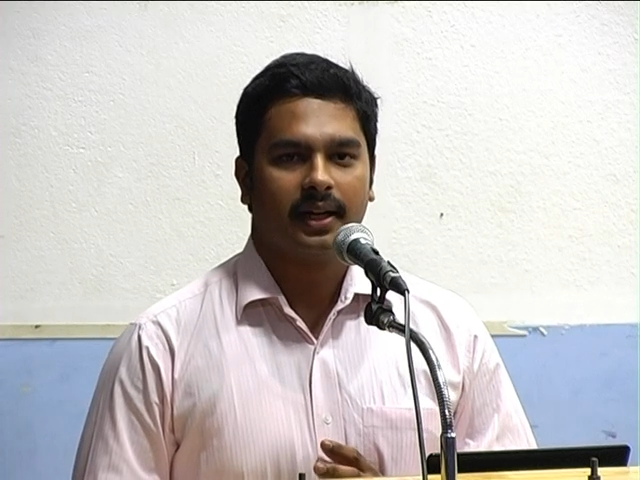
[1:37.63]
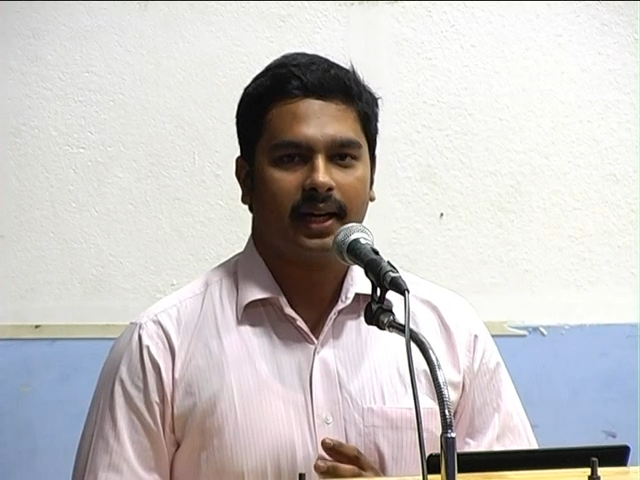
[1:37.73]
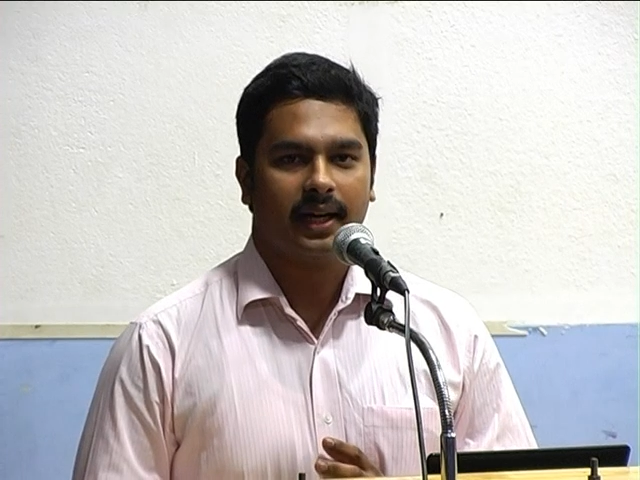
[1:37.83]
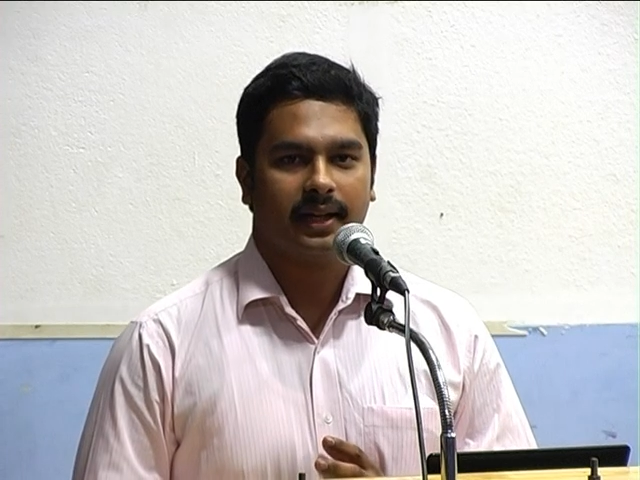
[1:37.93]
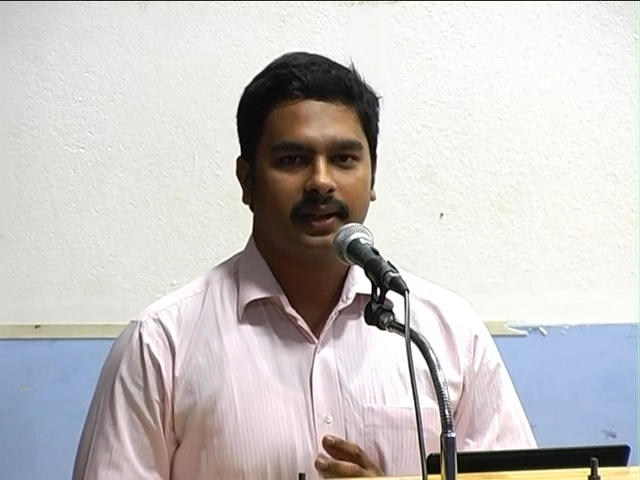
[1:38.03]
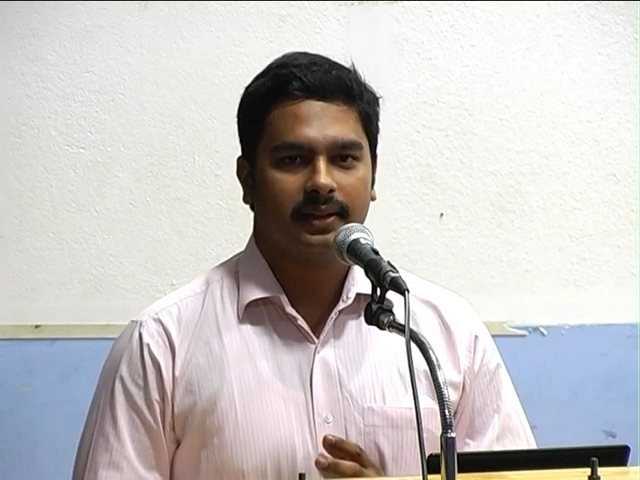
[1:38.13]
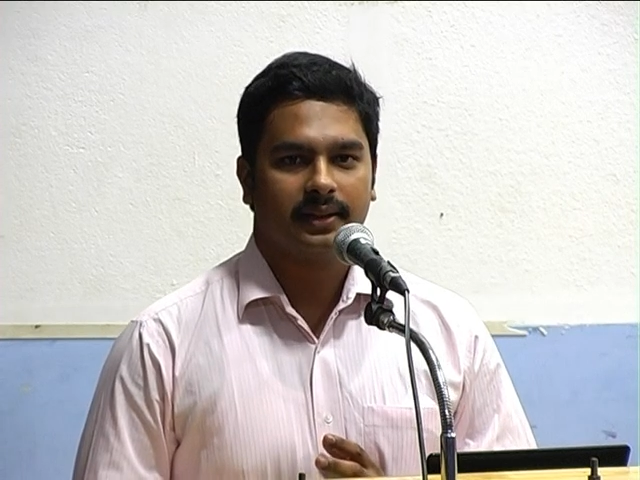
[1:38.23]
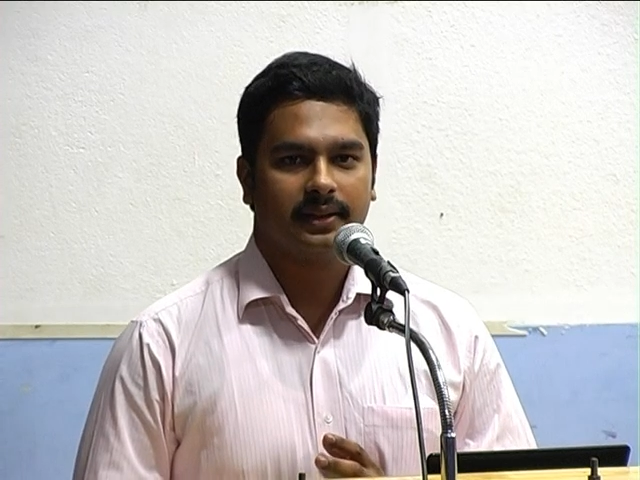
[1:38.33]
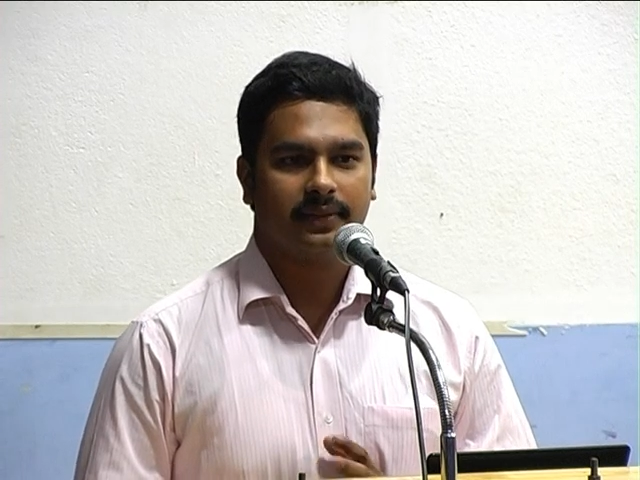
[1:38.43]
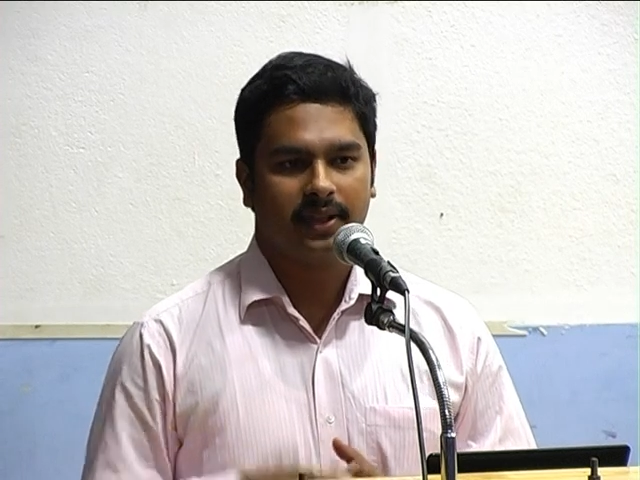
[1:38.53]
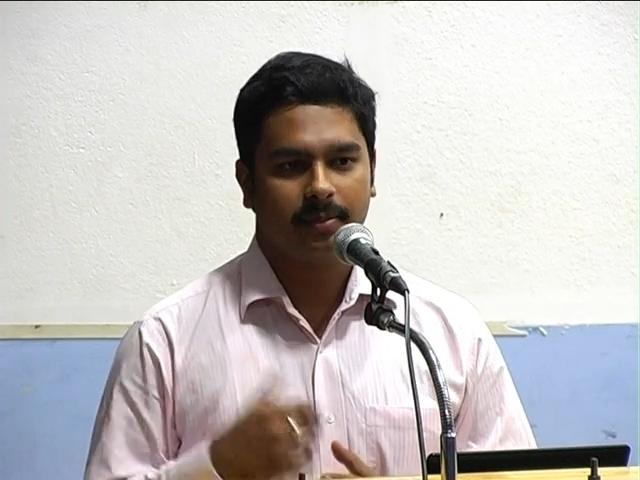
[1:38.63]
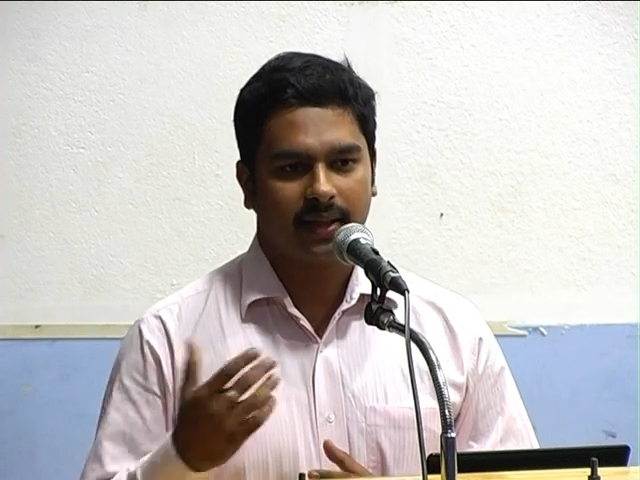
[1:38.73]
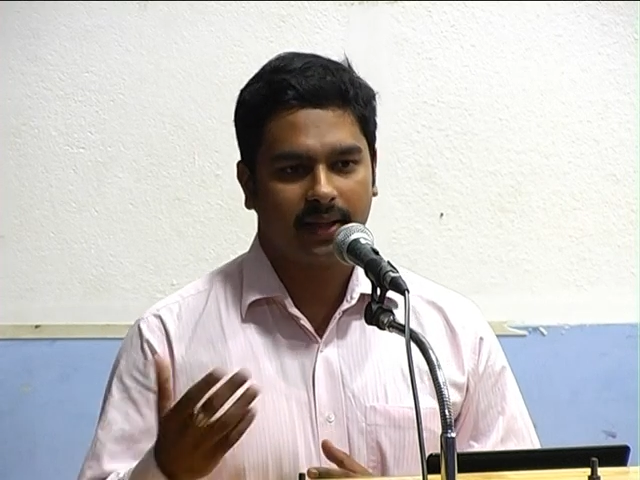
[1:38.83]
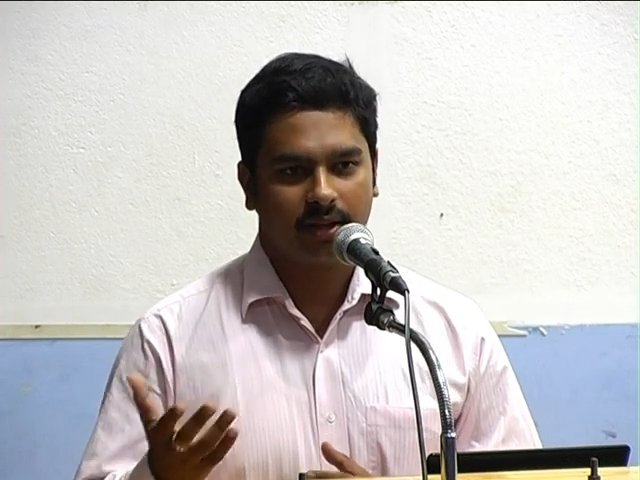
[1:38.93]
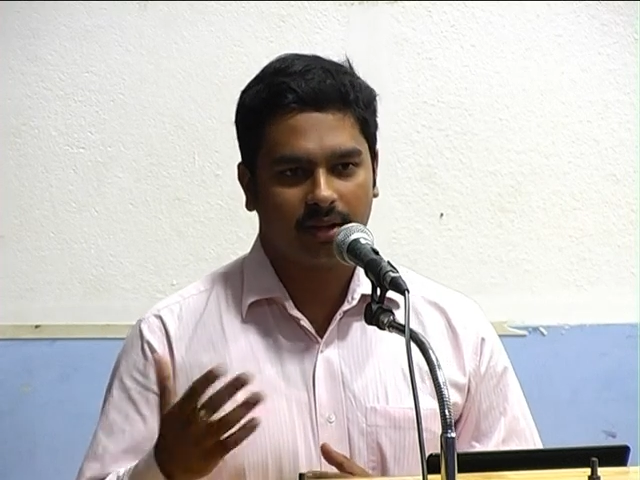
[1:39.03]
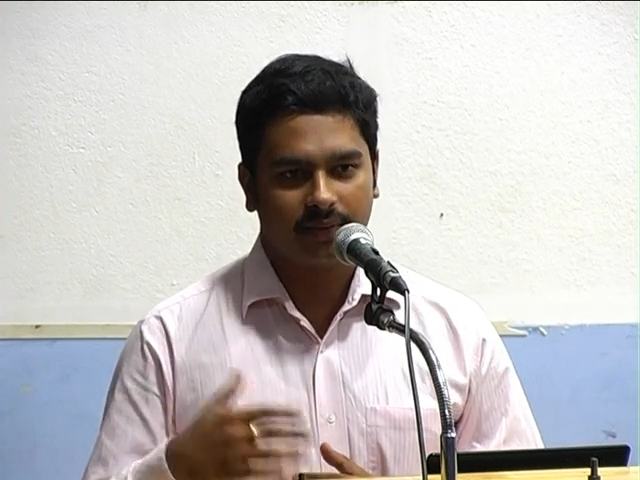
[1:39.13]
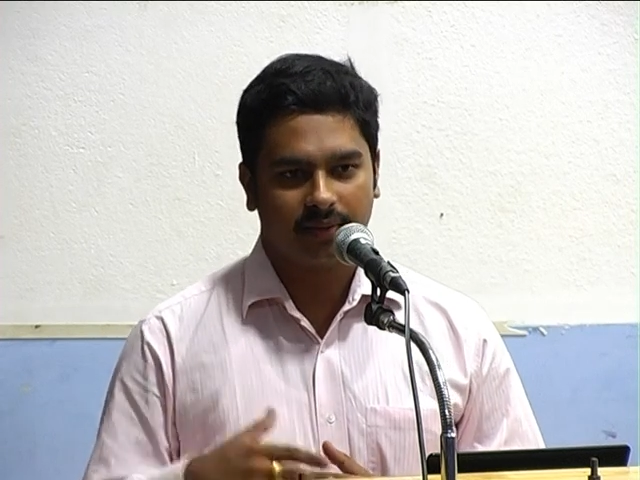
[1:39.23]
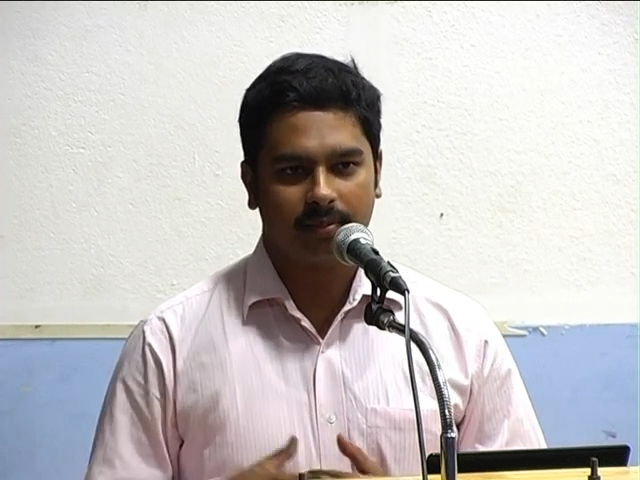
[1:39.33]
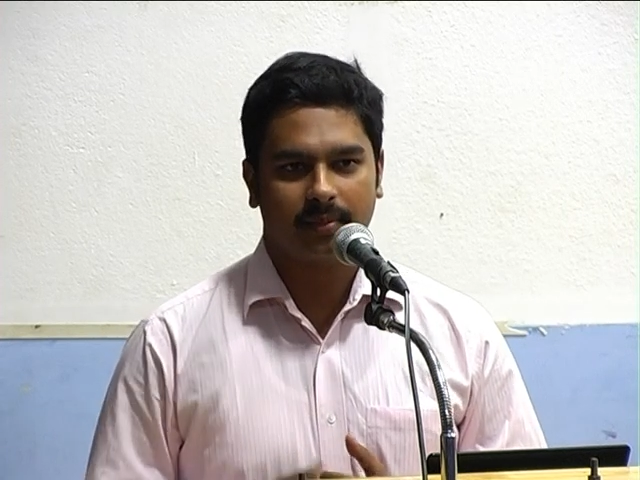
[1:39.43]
and the feedback I got from